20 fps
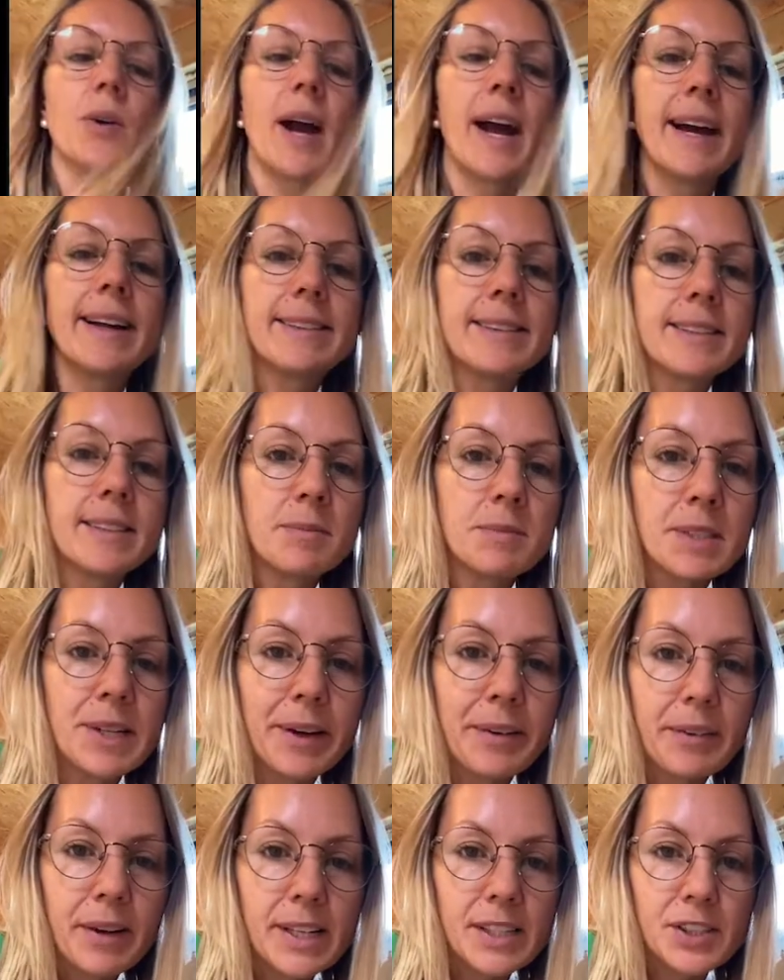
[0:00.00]
add some
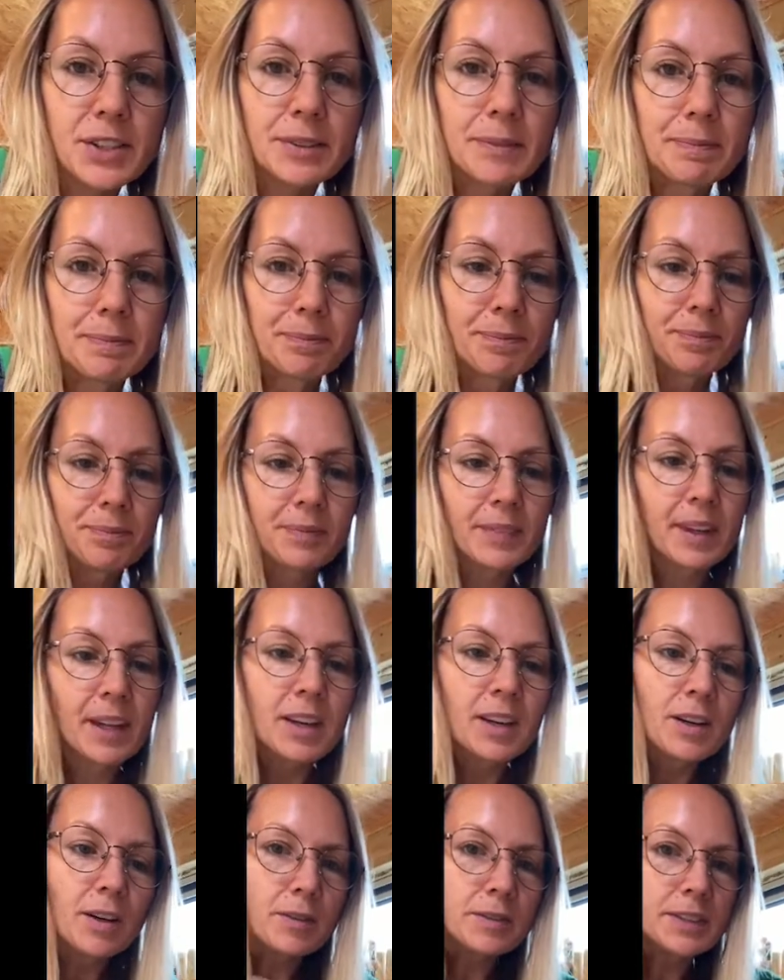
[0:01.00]
decoration.
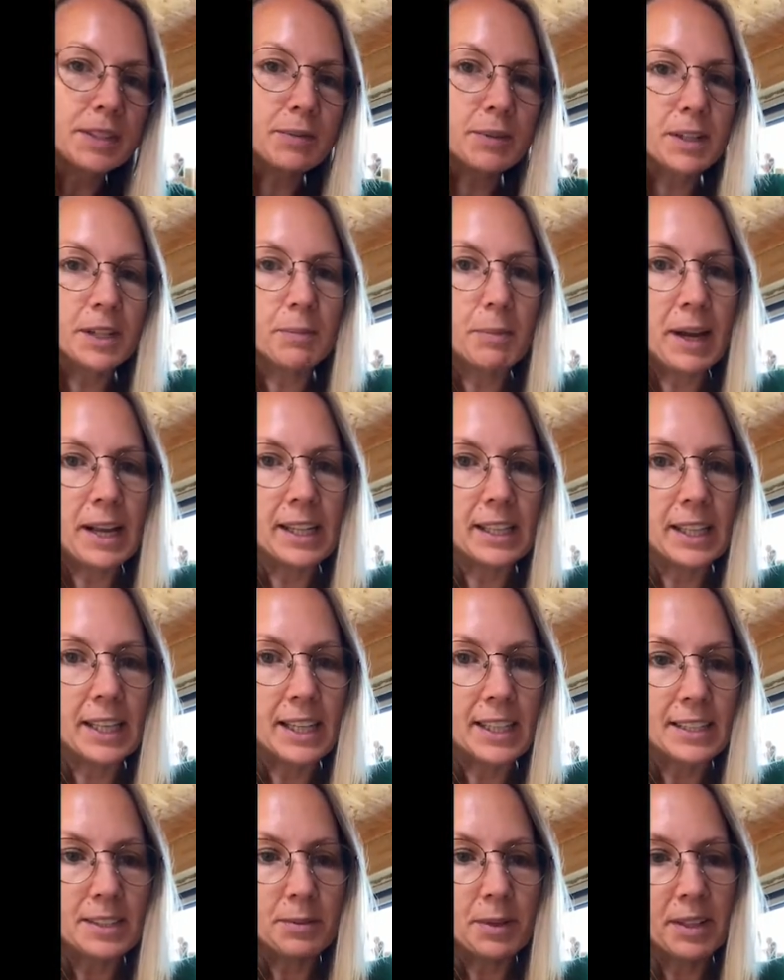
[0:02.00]
Obviously we're going to paint
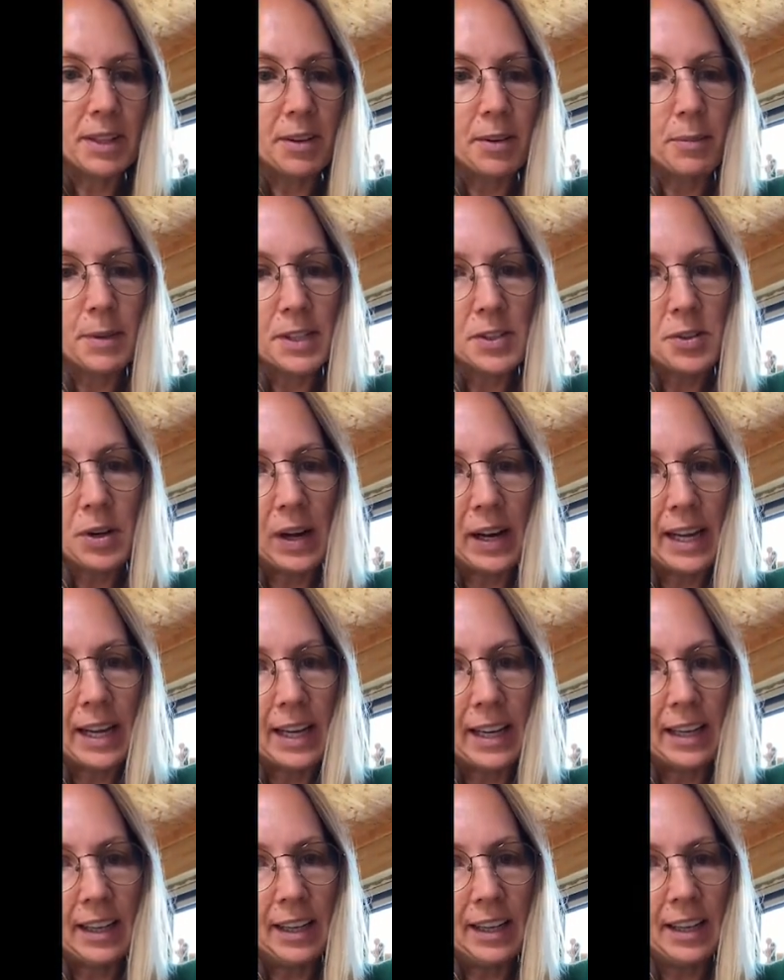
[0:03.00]
these when they're a bit
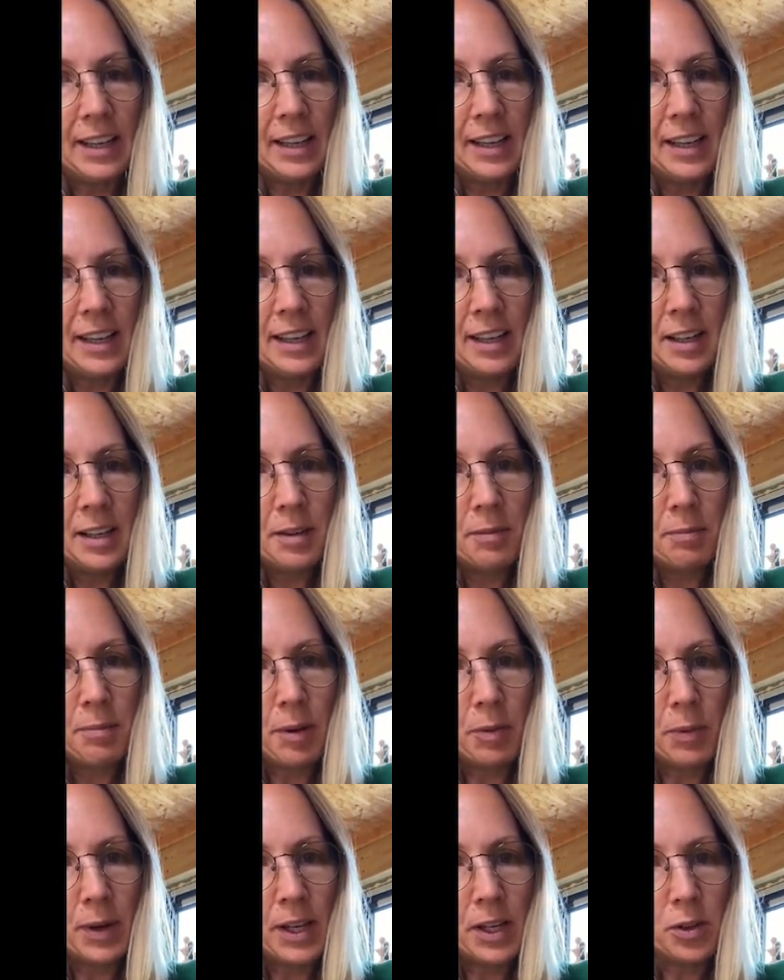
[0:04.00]
drier, but
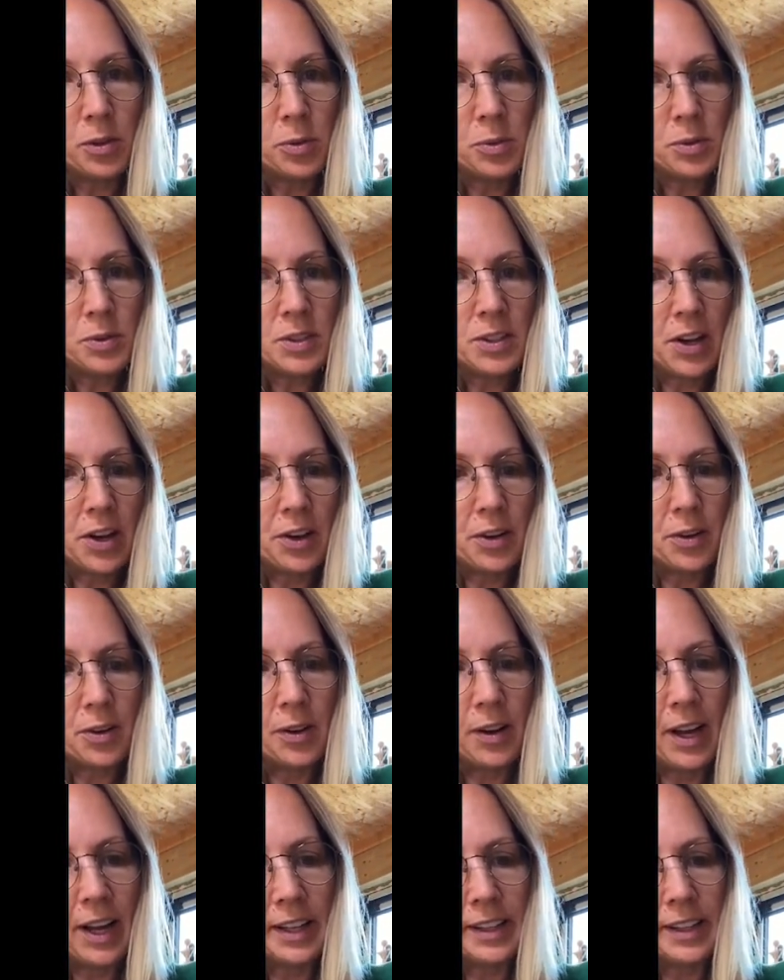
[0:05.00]
we could also at